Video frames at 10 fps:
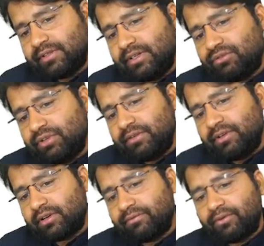Even today we
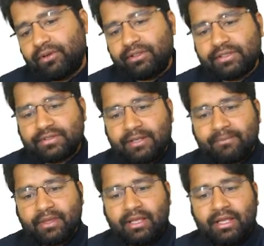are following the same,
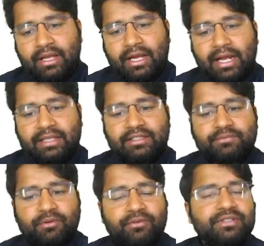and this
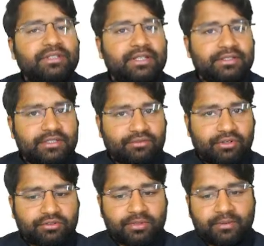province list is
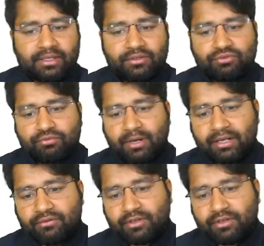going to be divided in two parts.